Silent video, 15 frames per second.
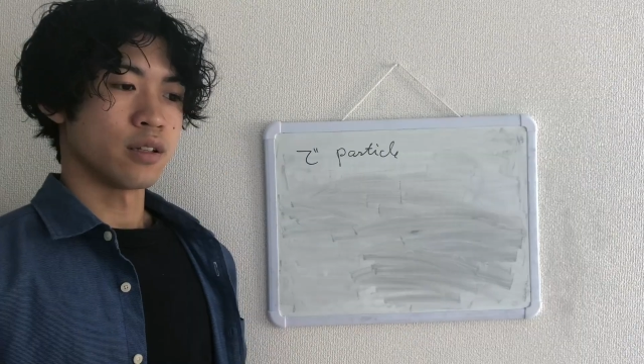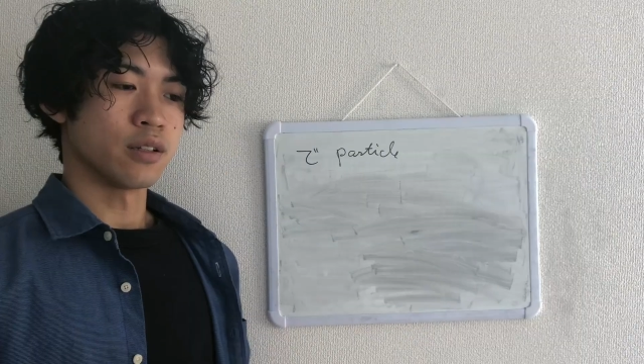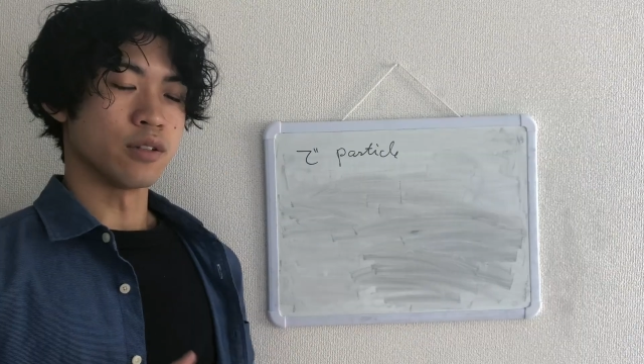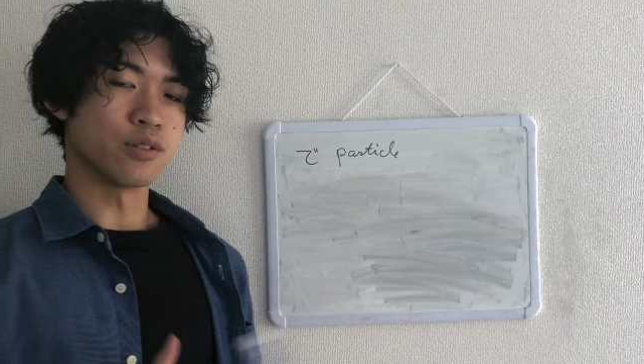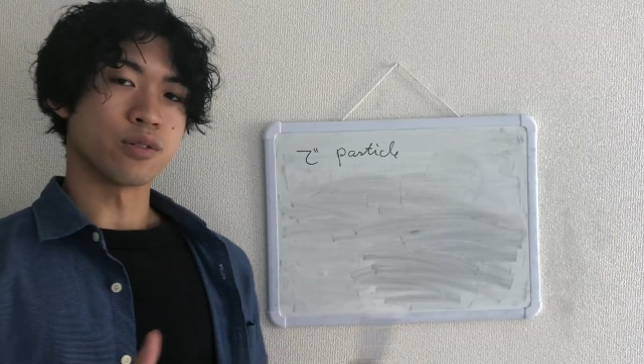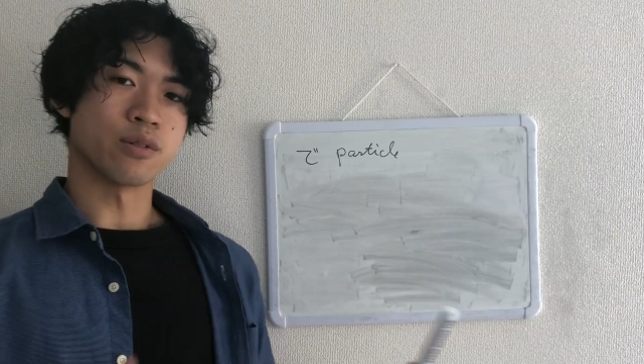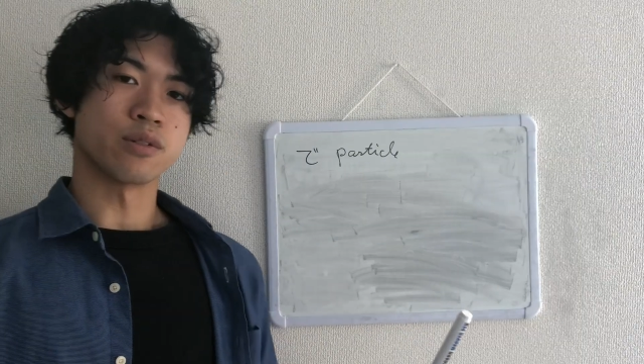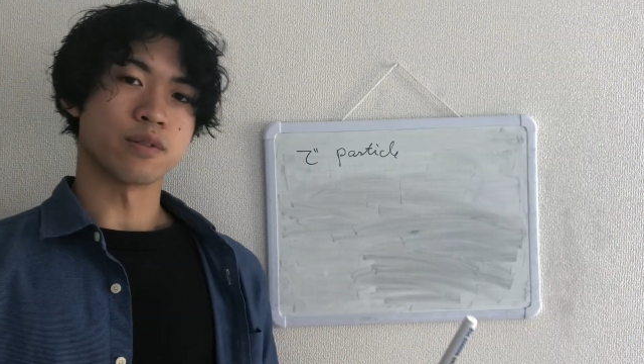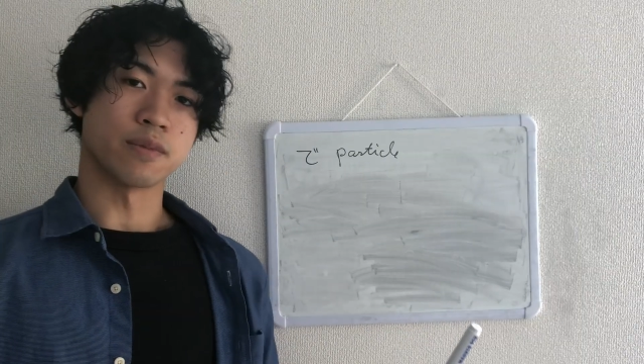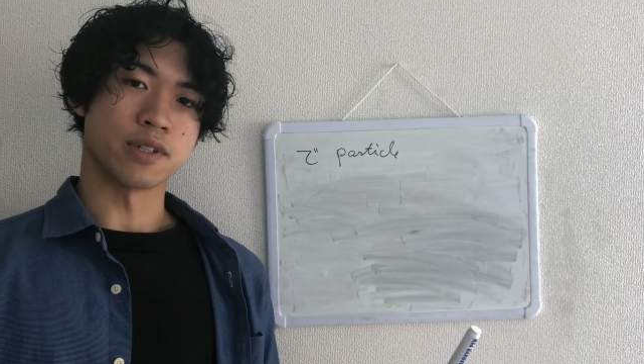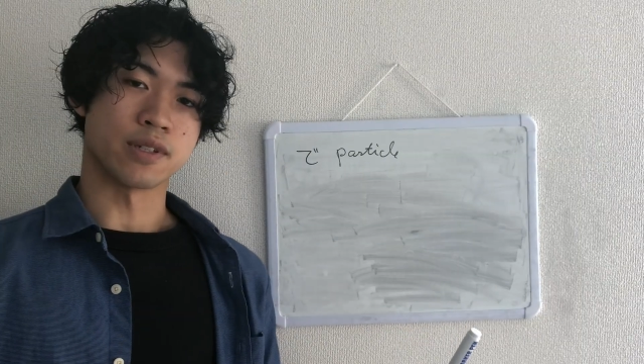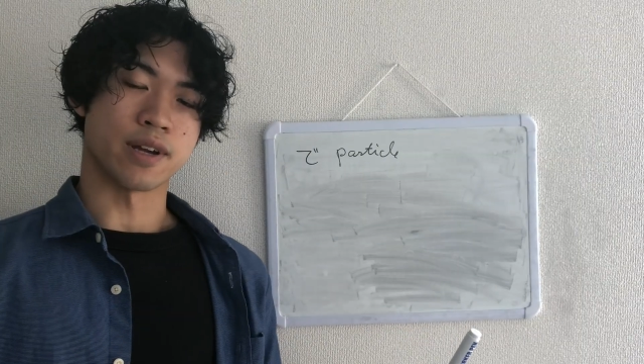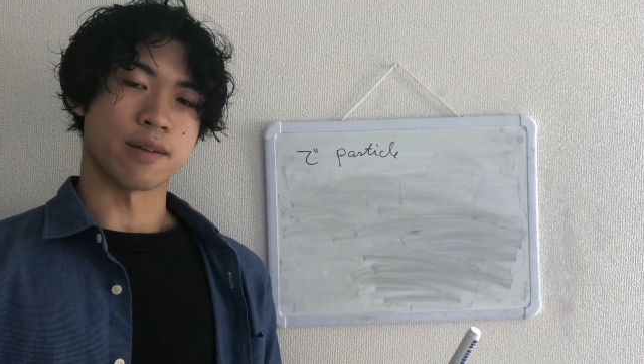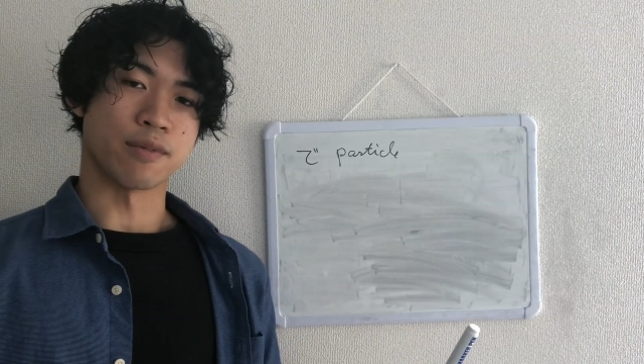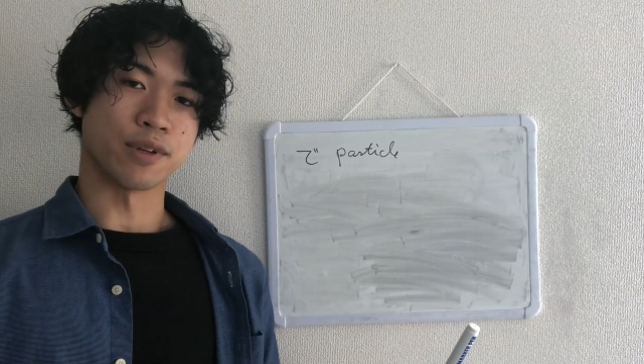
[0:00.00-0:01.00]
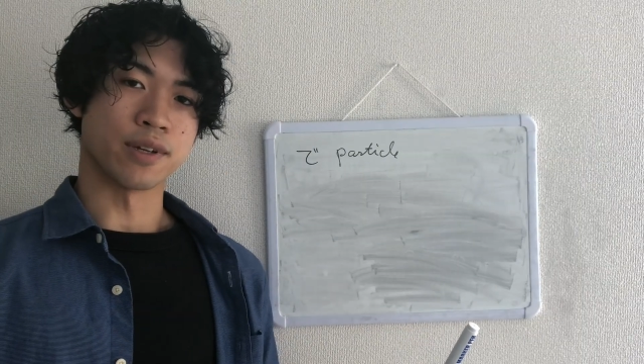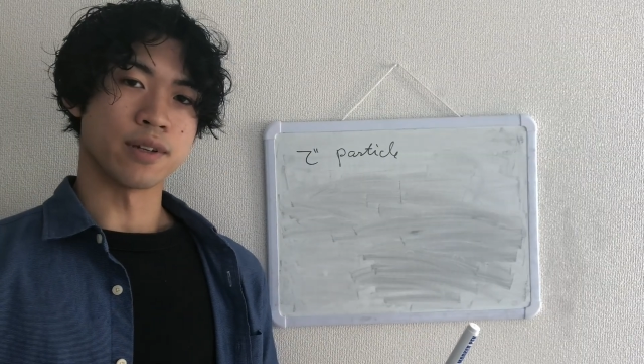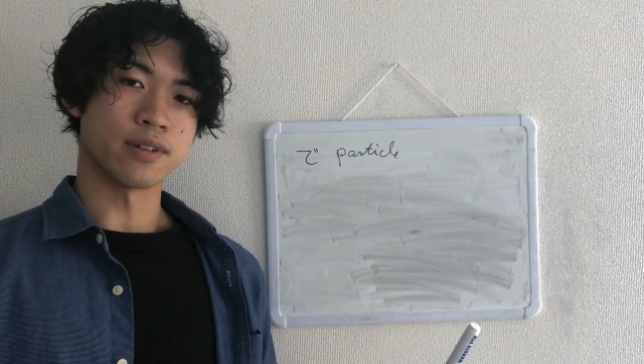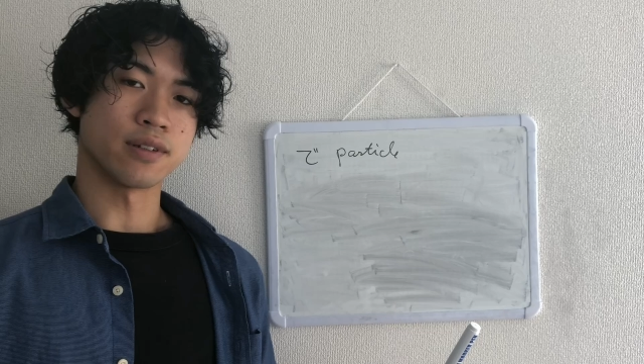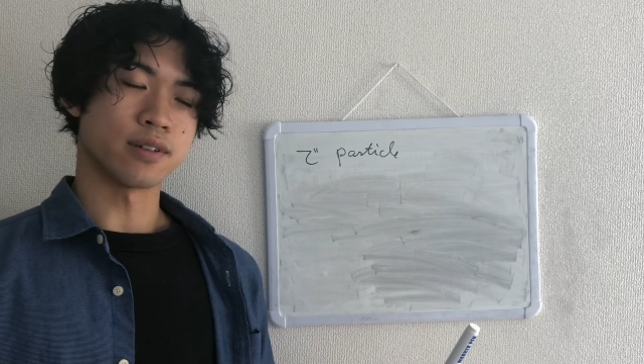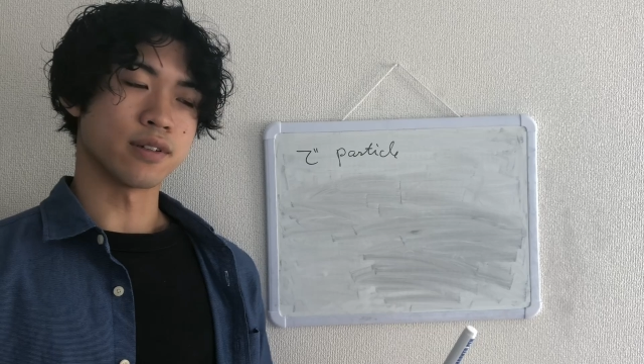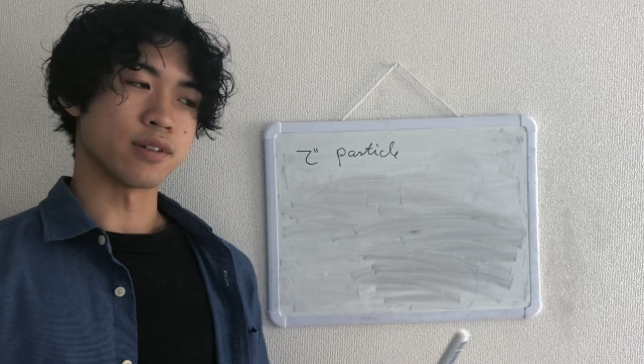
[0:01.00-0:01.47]
This is going to be timely
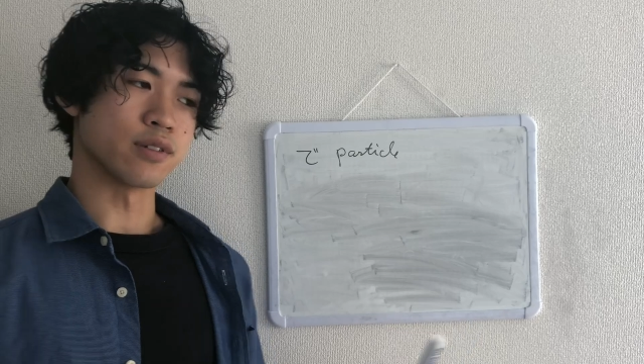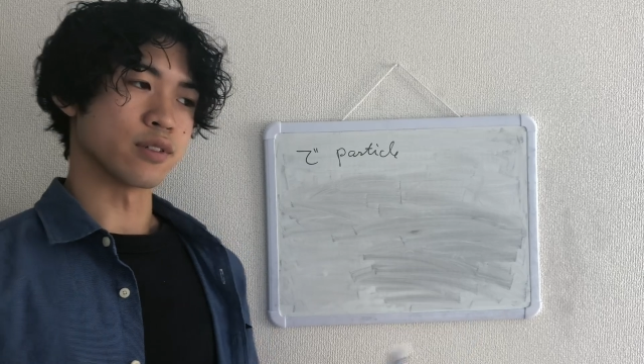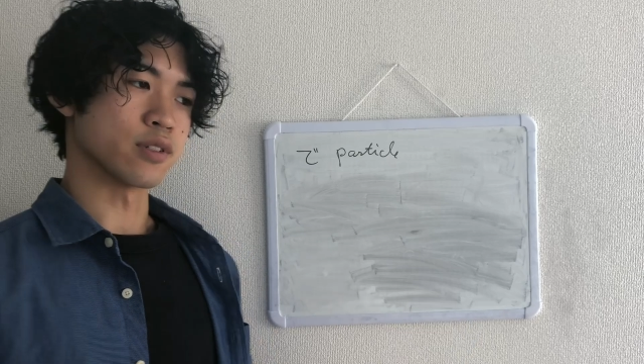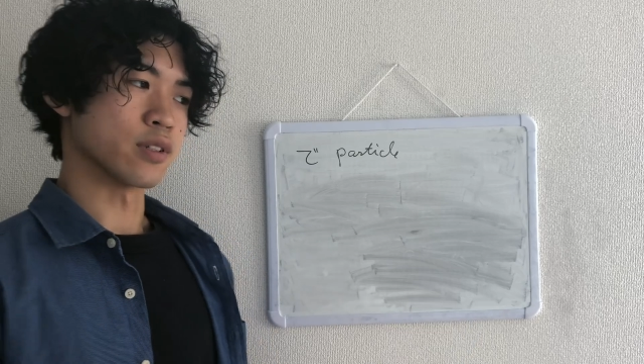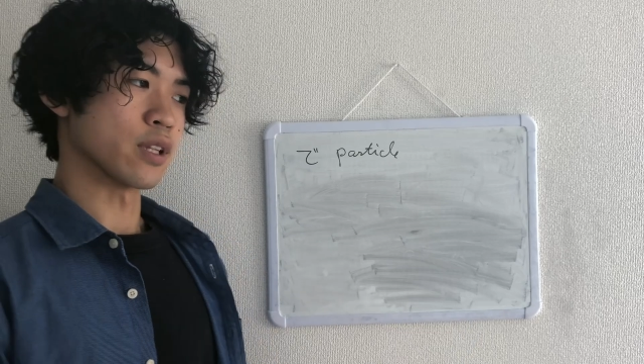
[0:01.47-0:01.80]
because